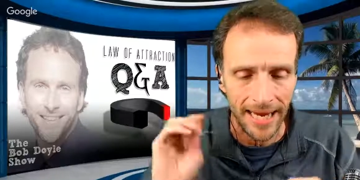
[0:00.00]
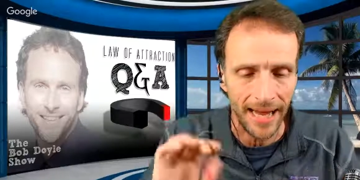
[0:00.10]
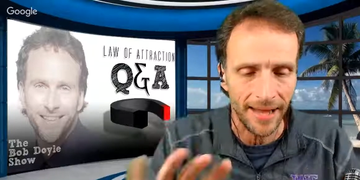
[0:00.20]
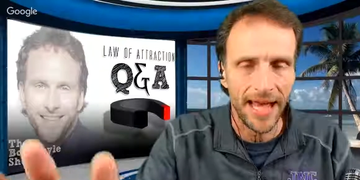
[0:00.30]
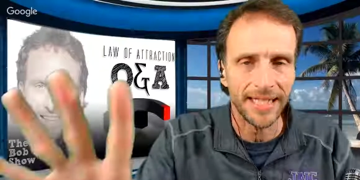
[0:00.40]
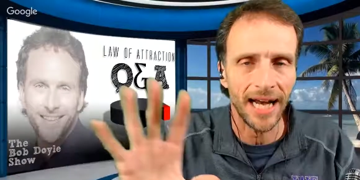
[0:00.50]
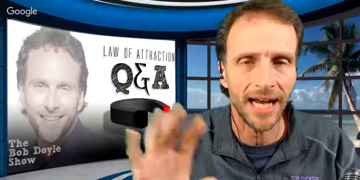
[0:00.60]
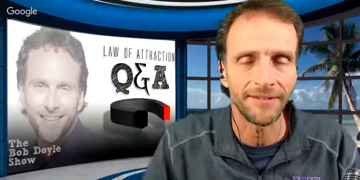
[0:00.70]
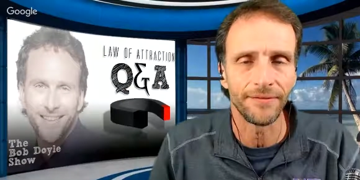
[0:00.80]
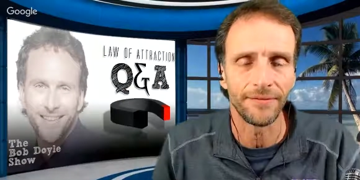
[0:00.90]
Speaker 1: that's kind of
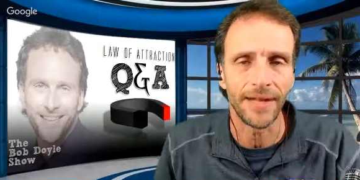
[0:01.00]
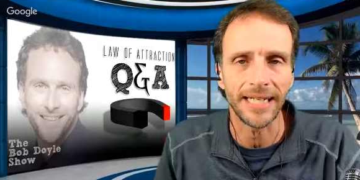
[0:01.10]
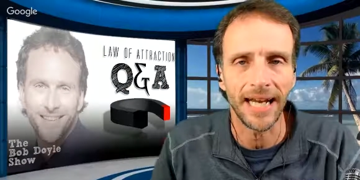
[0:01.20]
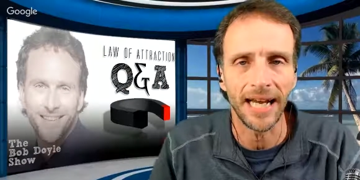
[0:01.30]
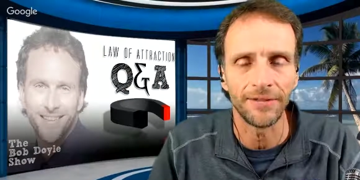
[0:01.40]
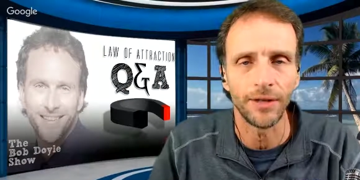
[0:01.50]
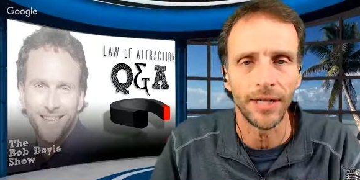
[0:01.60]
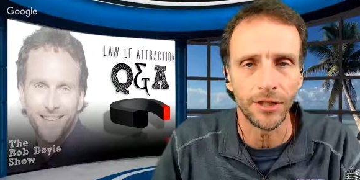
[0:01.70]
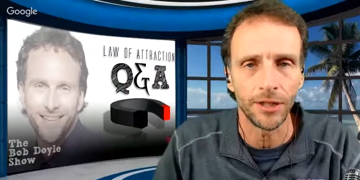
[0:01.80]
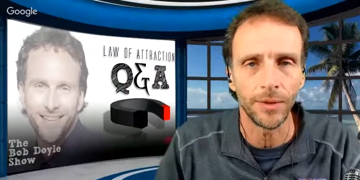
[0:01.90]
that's kind of your
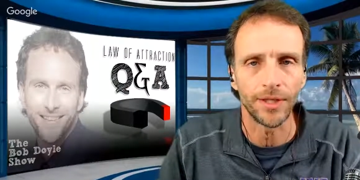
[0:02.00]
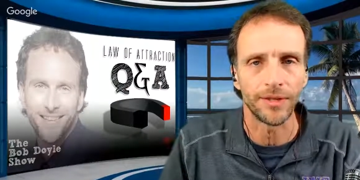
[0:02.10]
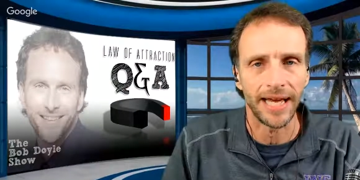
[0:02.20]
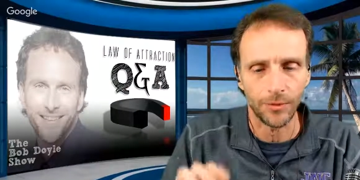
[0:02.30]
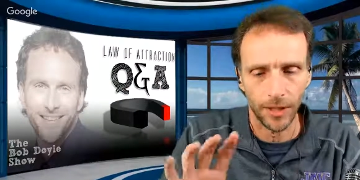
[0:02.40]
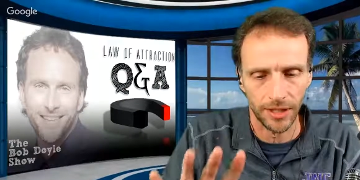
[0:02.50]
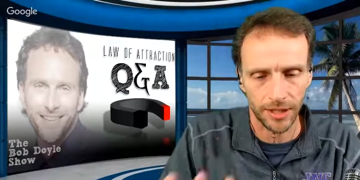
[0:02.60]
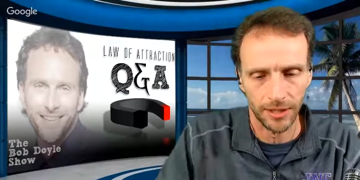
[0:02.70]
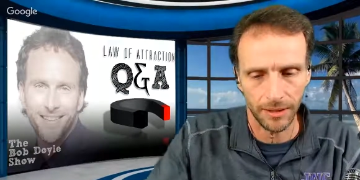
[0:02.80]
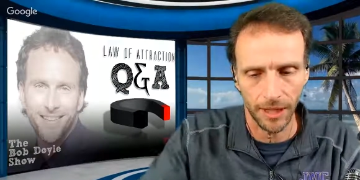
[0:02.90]
intuition. That's what's
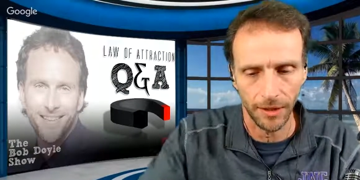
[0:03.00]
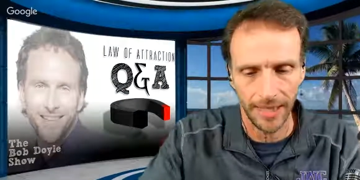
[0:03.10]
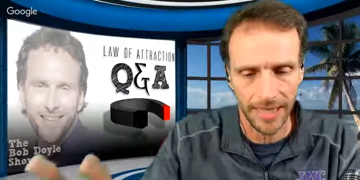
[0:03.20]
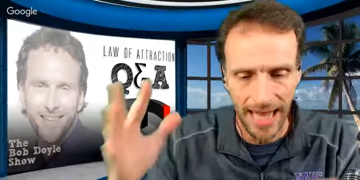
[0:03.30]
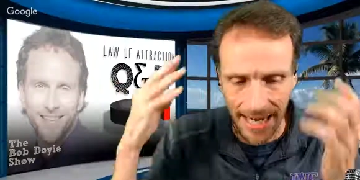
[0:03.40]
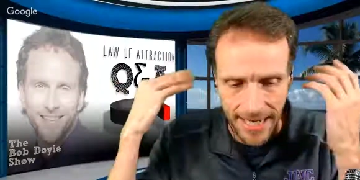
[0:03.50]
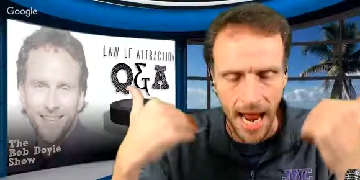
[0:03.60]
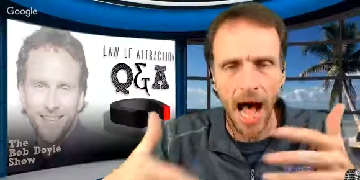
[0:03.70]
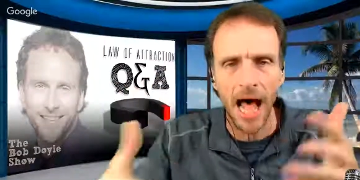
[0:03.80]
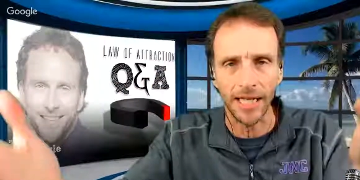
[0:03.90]
you know, it's that
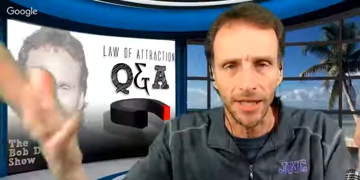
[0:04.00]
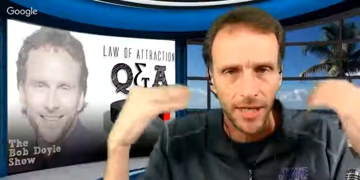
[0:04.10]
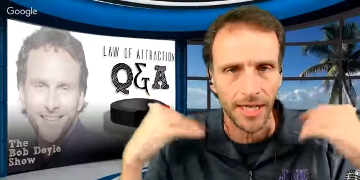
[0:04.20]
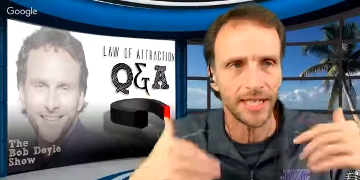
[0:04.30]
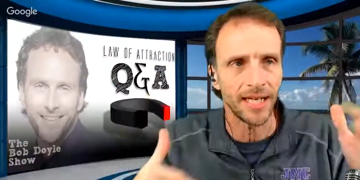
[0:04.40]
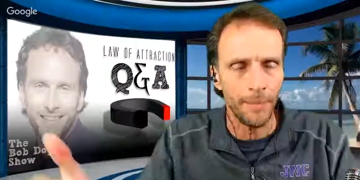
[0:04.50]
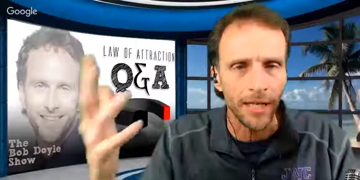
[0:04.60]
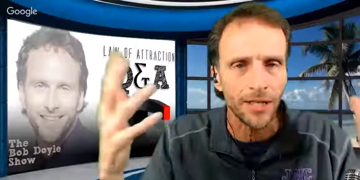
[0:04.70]
knowledge that is coming to